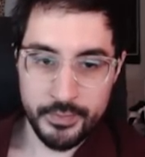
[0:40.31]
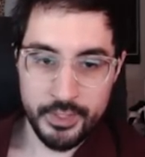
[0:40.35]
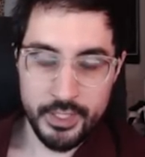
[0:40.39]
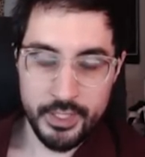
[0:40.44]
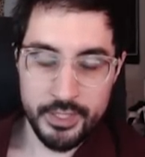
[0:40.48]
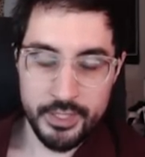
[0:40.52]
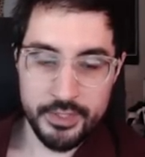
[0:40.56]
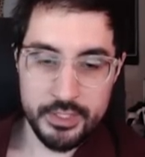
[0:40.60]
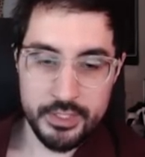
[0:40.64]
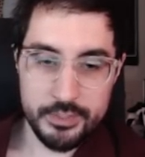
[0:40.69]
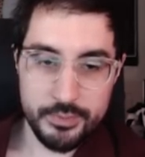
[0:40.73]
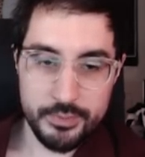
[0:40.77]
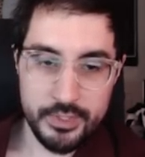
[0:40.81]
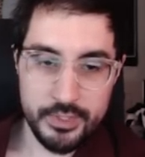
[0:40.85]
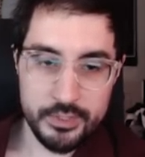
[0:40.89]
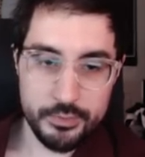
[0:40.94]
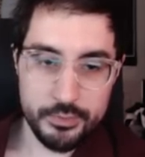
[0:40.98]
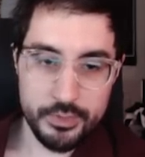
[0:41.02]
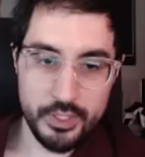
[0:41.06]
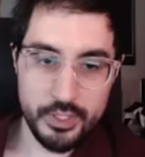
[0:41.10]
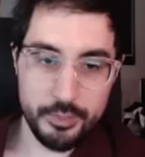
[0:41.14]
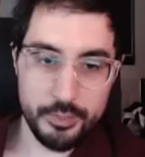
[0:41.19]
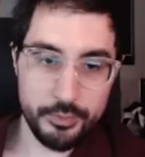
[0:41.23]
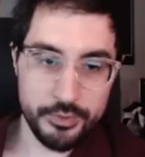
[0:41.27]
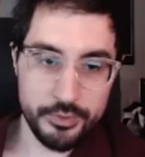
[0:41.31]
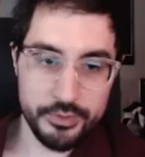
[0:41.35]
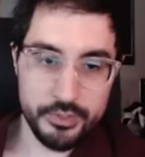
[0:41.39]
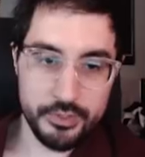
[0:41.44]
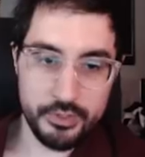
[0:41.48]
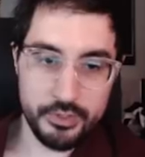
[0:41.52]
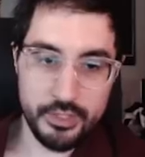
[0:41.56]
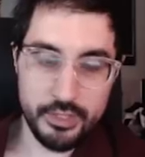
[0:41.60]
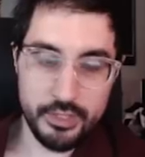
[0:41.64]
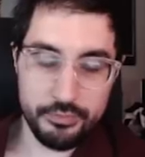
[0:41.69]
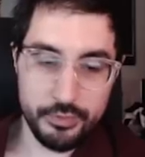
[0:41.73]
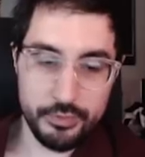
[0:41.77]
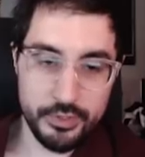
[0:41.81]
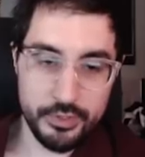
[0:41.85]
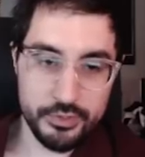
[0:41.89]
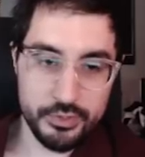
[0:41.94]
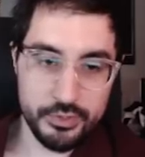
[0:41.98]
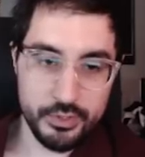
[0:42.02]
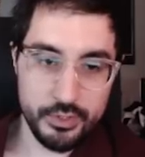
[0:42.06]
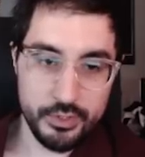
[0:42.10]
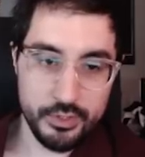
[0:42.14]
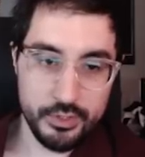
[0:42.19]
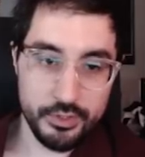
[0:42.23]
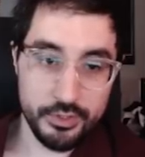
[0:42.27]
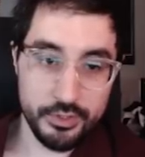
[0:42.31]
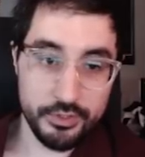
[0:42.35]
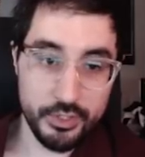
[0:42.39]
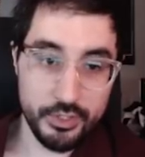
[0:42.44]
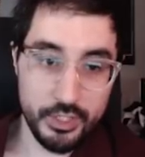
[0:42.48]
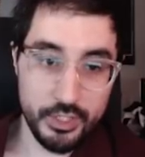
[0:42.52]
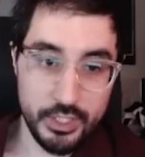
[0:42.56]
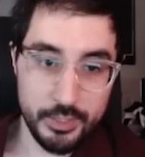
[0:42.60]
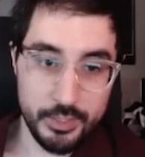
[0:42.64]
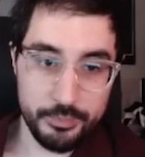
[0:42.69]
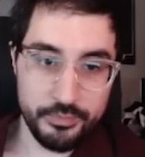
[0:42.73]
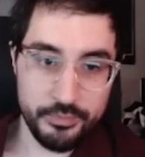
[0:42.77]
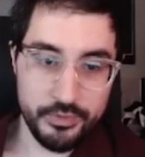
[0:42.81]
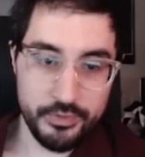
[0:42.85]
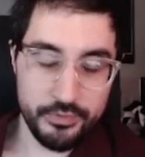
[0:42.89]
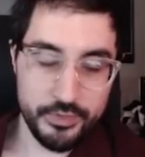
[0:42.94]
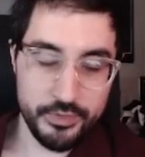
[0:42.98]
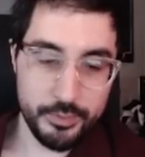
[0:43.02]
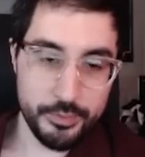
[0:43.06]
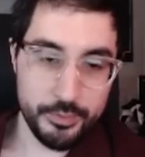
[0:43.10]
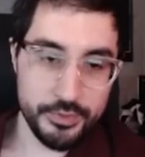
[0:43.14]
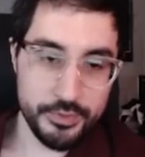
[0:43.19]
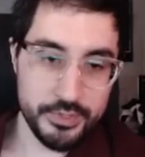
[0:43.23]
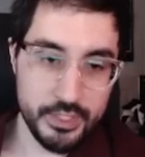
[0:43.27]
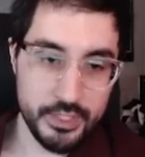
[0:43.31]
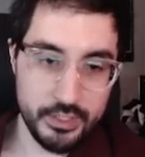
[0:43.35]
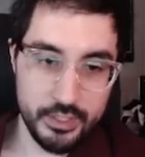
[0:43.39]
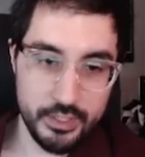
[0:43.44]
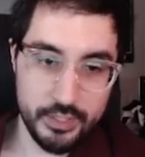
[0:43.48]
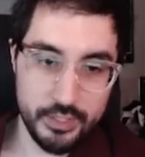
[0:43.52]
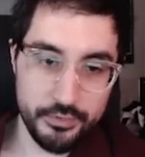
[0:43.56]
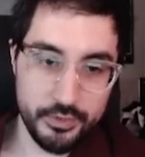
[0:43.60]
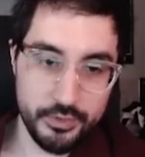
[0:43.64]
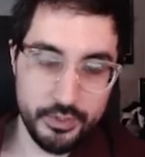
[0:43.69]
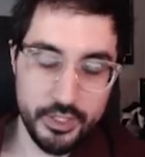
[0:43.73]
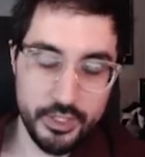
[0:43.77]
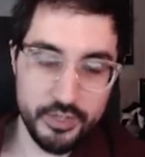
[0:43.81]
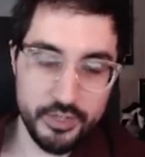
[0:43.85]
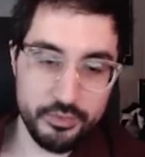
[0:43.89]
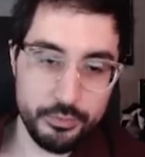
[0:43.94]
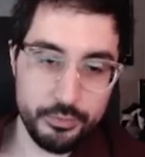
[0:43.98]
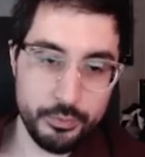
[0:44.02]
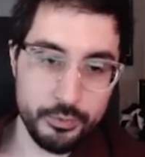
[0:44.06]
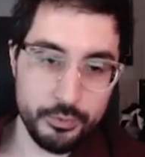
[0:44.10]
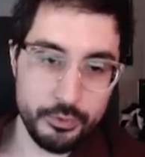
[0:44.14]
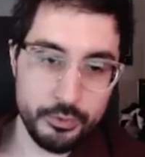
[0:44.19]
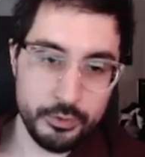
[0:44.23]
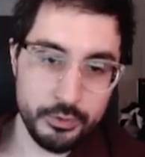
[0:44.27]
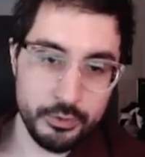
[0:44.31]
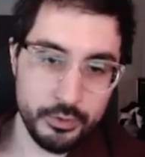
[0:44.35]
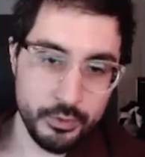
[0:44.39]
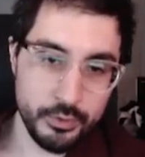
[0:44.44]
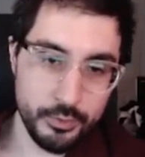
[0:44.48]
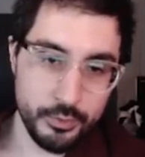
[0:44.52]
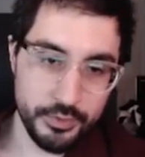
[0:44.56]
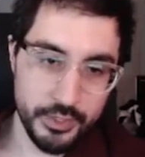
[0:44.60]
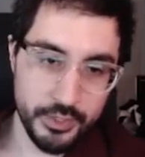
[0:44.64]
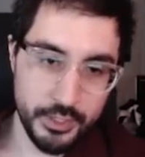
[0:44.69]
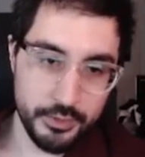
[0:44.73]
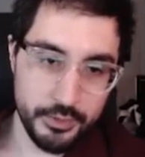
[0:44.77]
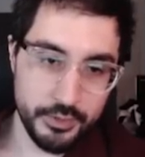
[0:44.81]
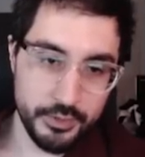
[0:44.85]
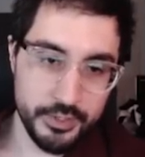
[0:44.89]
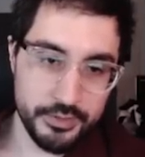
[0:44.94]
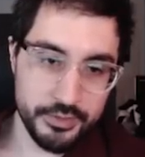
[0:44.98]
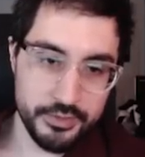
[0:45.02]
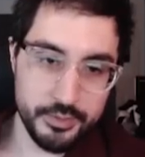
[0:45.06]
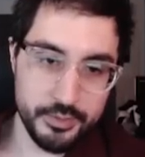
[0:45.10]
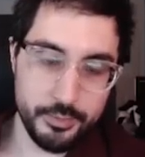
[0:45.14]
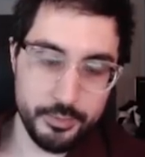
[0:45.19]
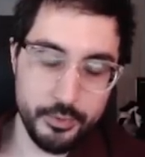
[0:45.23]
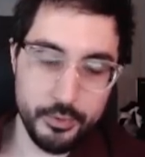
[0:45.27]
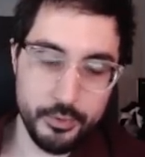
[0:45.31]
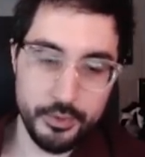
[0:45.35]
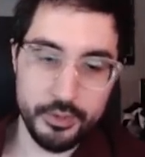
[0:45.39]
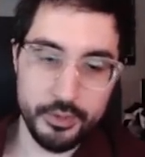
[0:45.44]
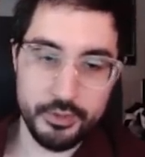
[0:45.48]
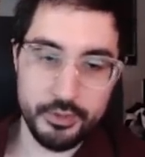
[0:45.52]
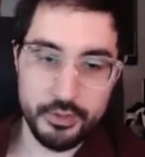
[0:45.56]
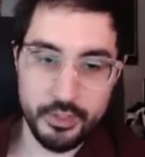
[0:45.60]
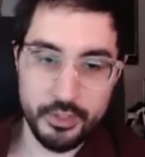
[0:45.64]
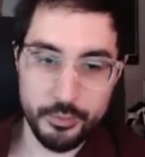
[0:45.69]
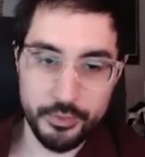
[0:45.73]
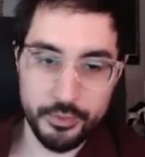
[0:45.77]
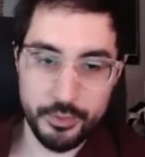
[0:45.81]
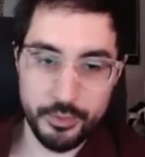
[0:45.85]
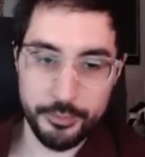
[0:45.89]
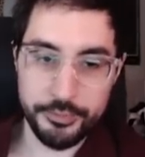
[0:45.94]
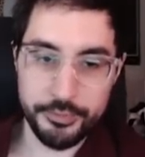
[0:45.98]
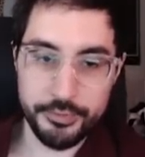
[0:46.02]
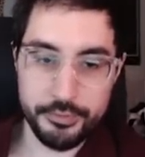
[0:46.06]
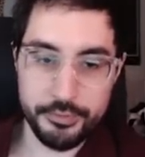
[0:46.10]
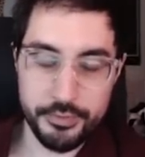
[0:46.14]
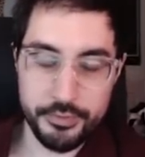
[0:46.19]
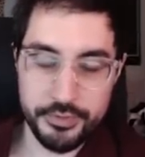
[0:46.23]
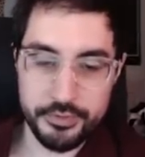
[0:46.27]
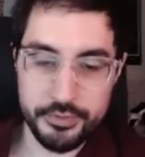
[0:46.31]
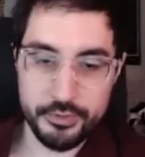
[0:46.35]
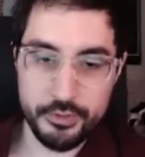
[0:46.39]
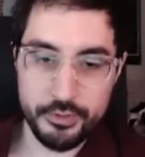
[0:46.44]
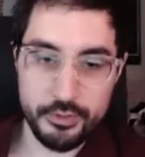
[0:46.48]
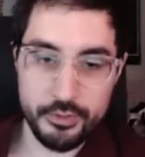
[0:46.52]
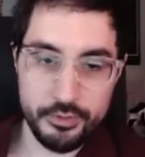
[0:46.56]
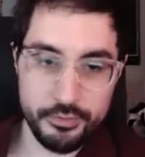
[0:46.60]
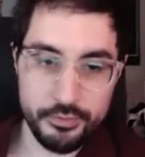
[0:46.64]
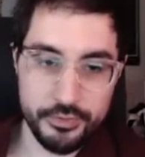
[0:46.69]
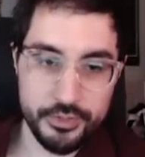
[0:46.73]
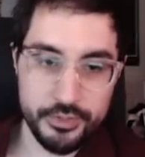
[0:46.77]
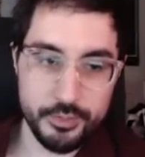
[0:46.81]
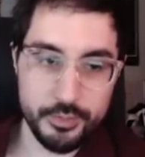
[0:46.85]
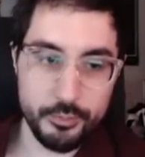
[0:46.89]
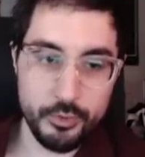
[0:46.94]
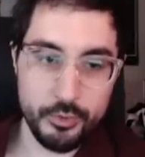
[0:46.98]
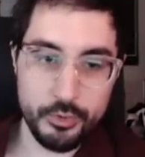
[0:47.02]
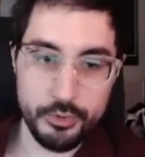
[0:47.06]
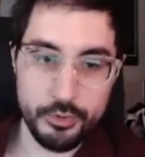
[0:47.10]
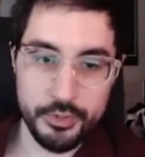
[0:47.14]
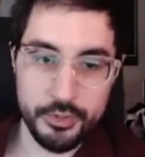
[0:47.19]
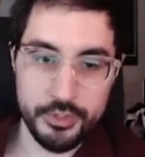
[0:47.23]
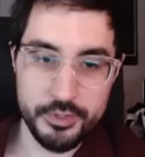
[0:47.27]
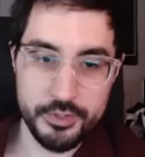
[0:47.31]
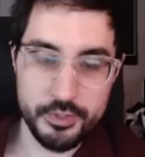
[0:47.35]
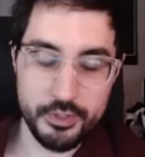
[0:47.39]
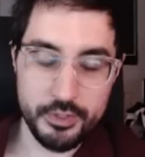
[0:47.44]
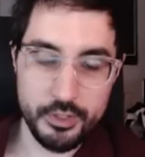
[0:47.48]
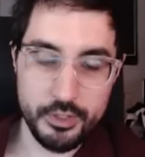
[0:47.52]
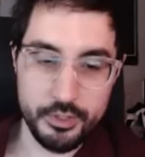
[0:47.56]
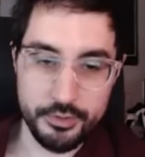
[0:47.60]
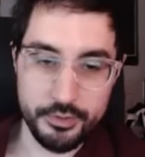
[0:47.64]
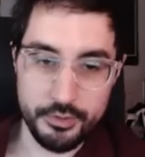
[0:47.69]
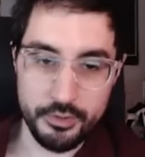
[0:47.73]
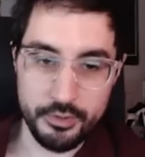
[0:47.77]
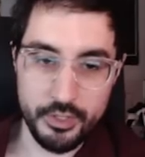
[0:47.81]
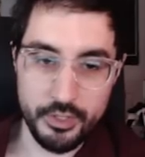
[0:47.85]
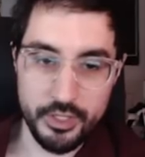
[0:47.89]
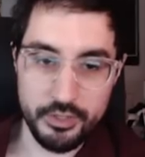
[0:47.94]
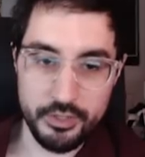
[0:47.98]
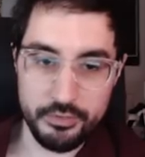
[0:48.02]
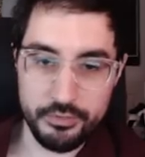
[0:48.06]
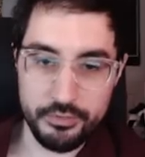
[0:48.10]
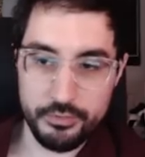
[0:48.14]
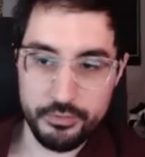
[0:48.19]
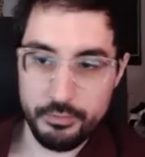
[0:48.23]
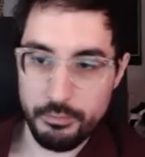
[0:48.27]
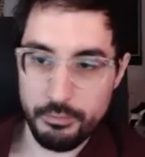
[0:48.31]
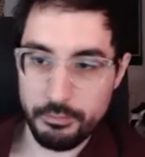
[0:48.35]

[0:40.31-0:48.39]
And this means we're able to leverage the top 50% of our life pool with Arrogance support, and we're able to reserve some auras on our life.